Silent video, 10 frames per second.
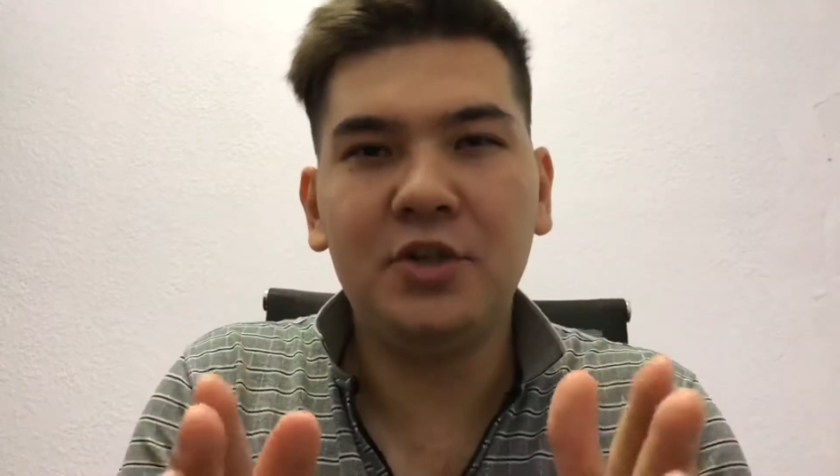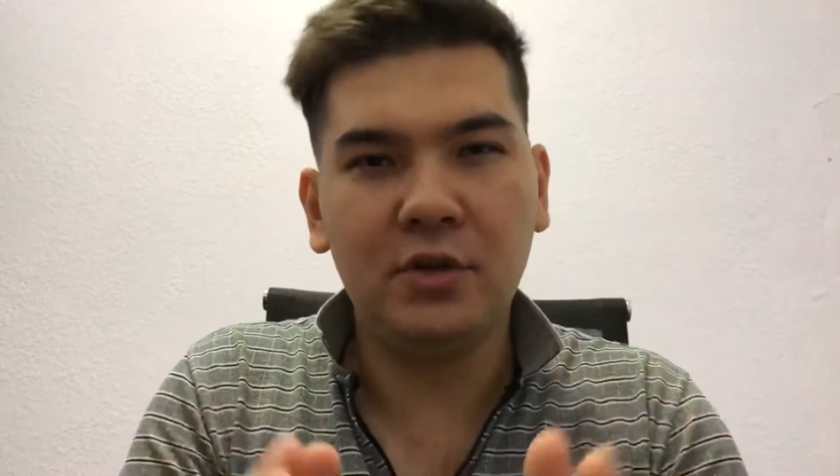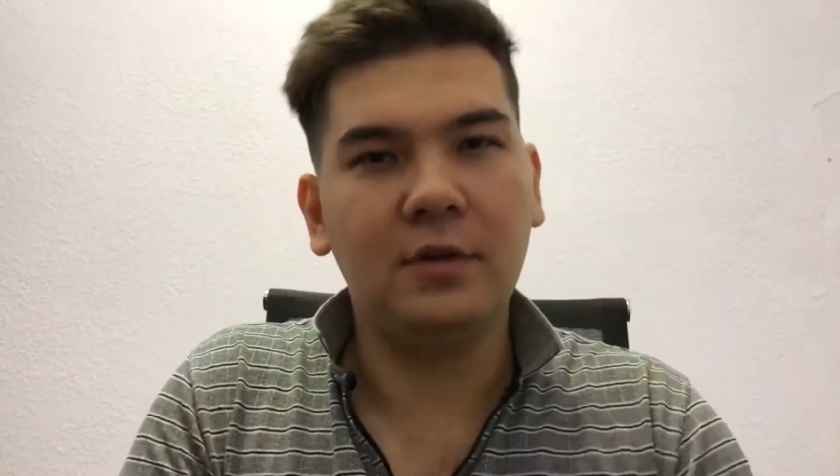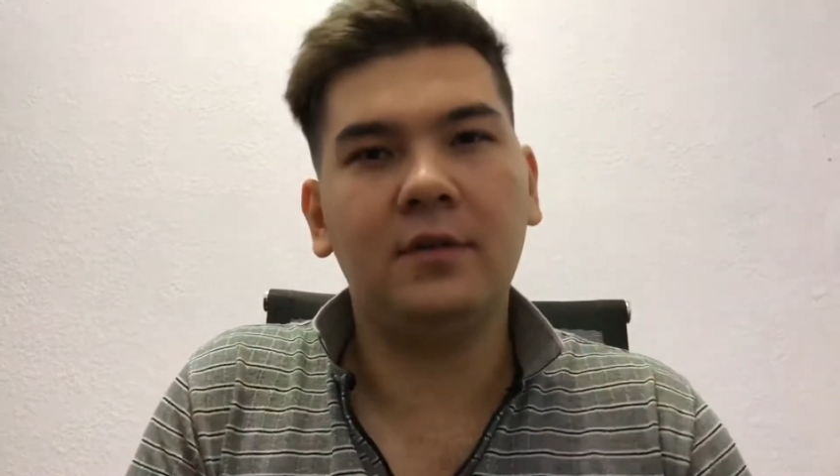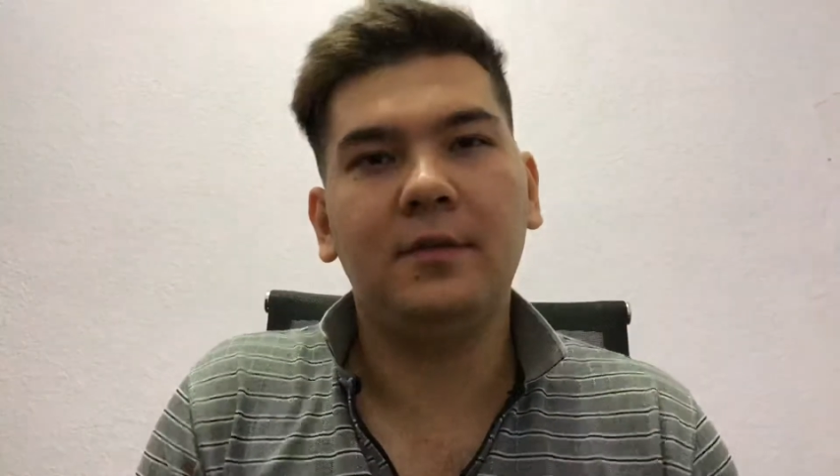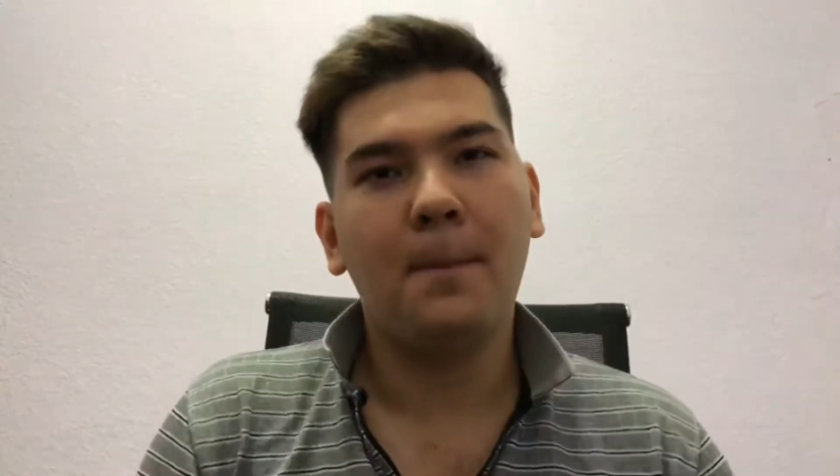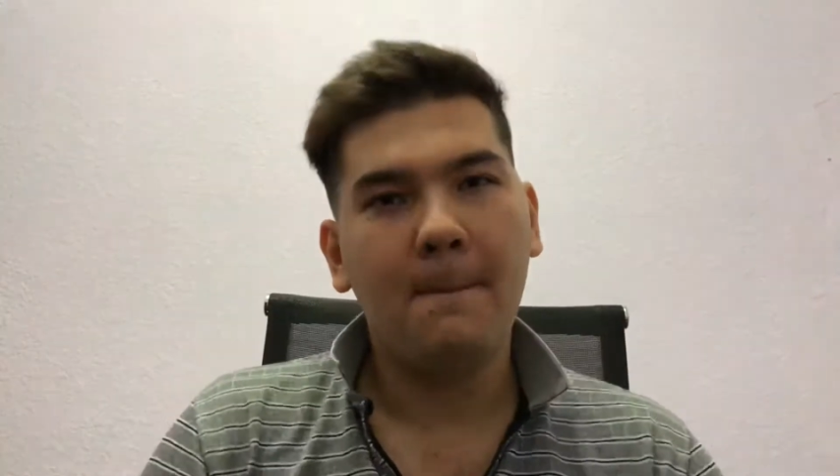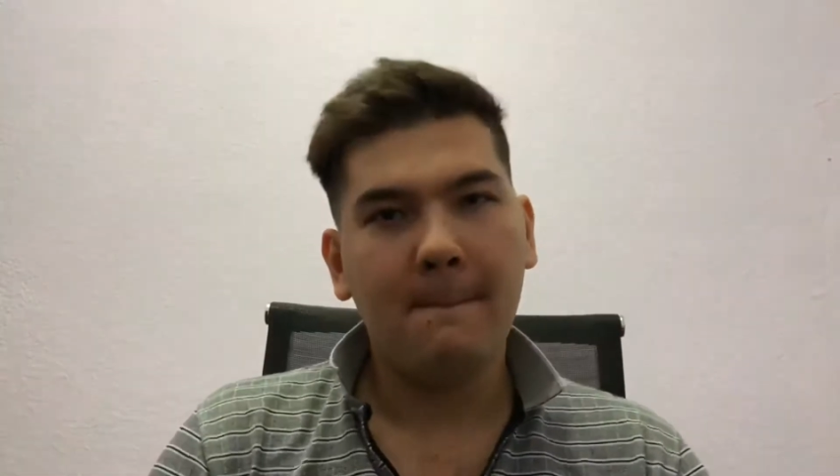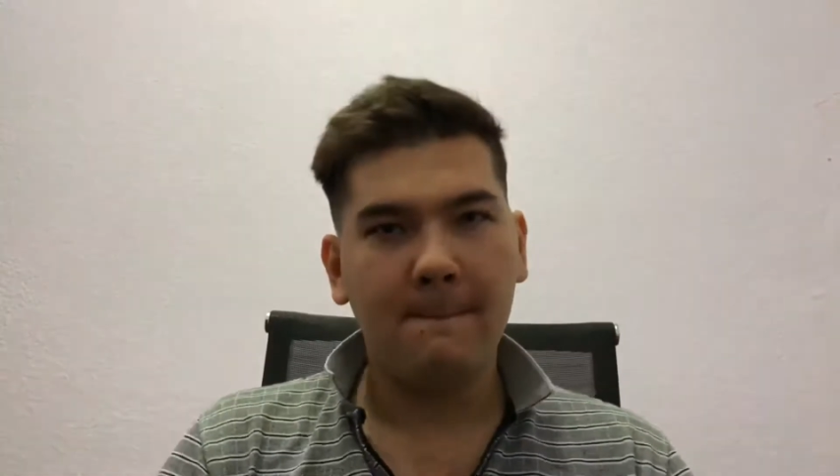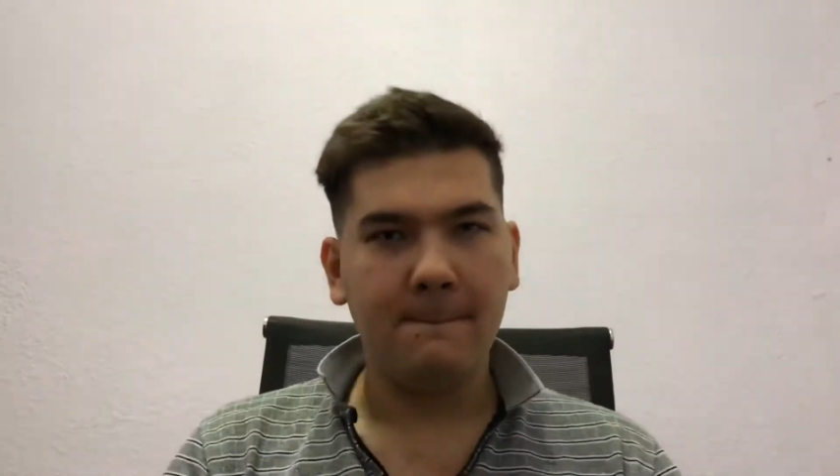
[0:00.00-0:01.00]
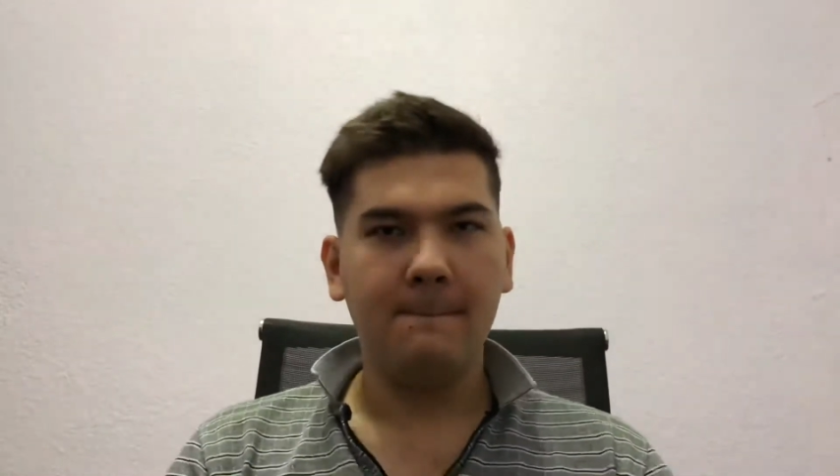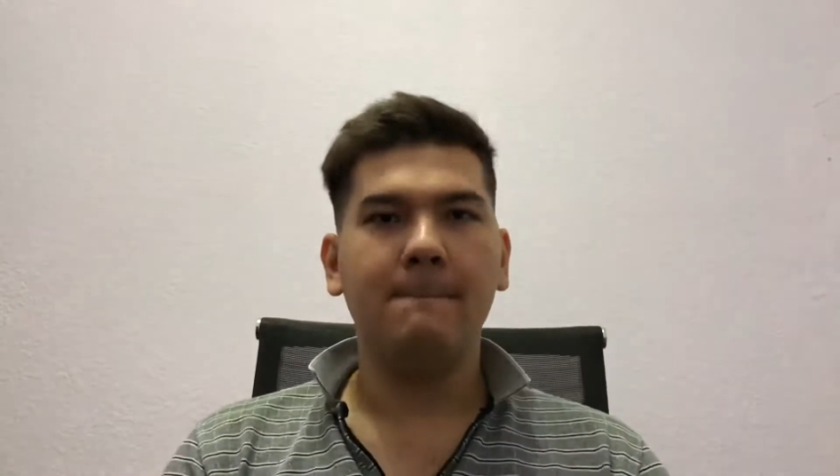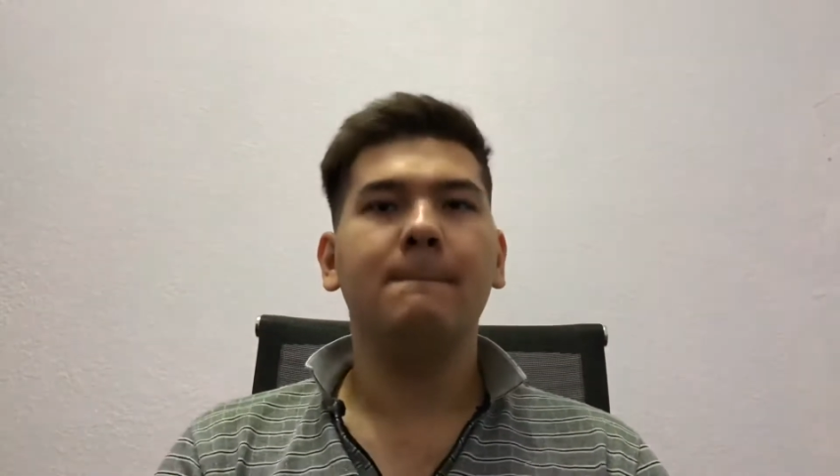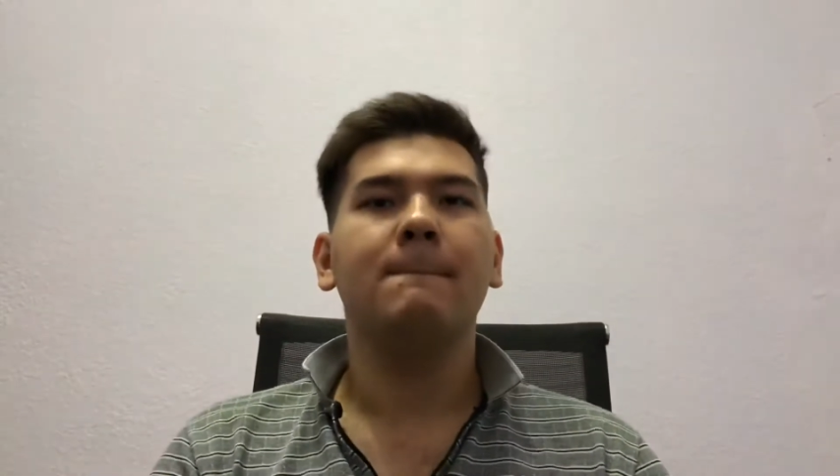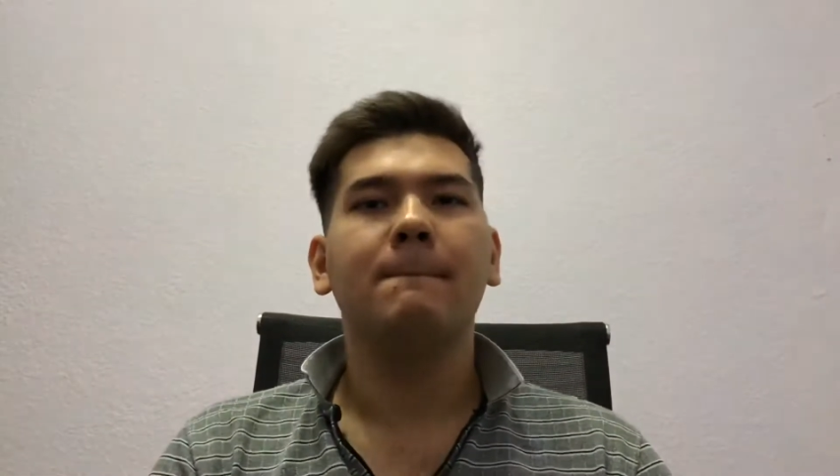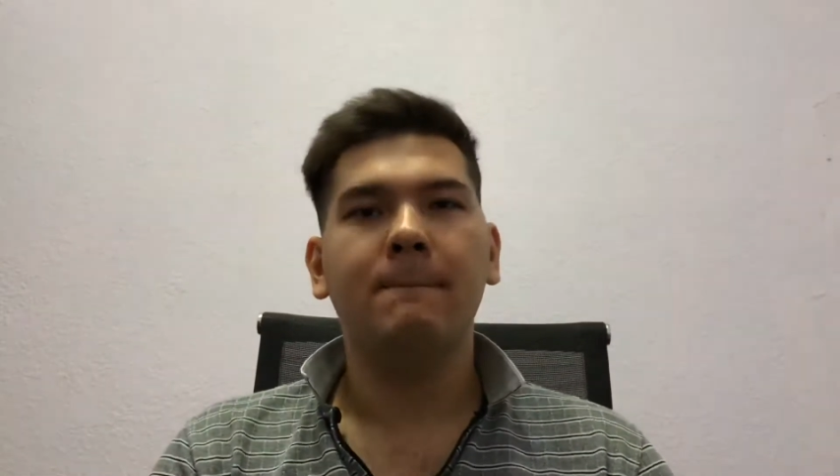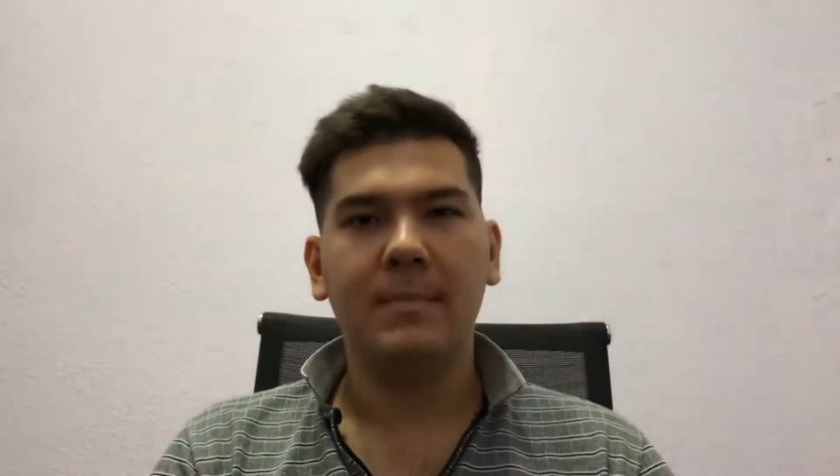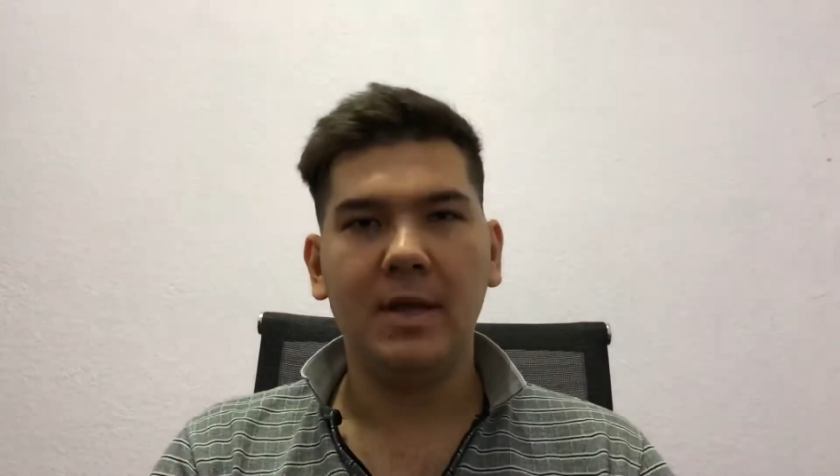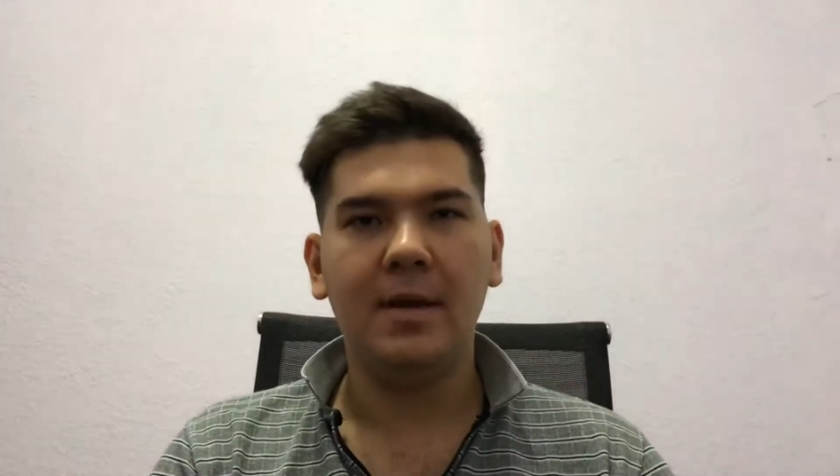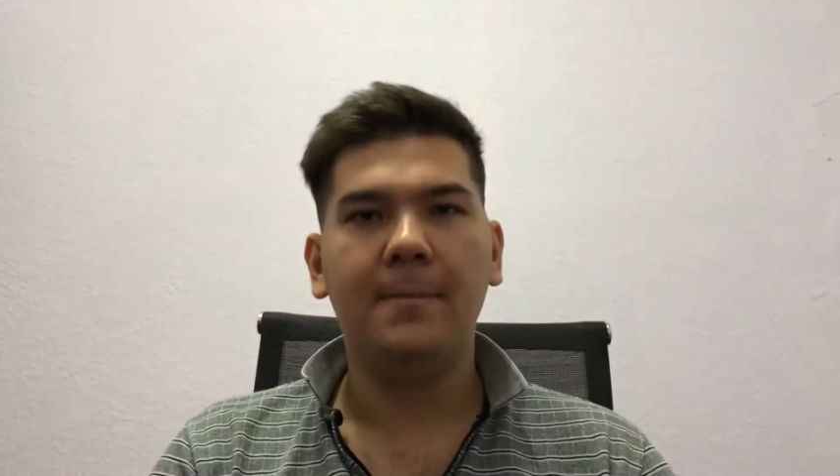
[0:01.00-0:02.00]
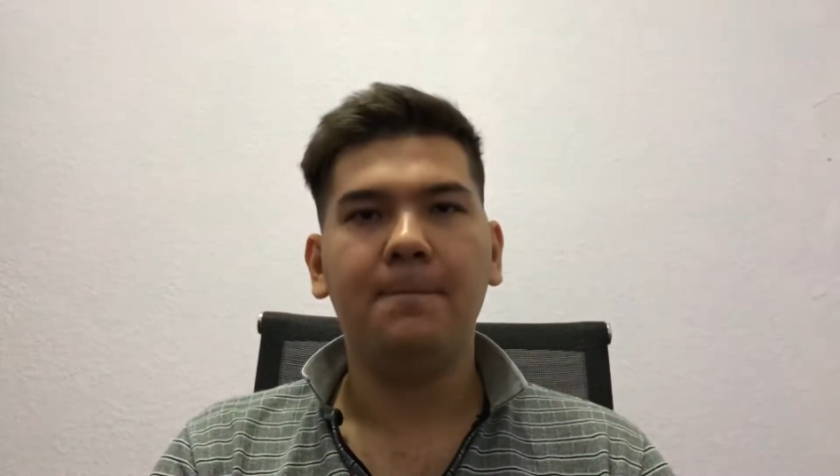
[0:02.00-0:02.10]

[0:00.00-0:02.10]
short. Yeah.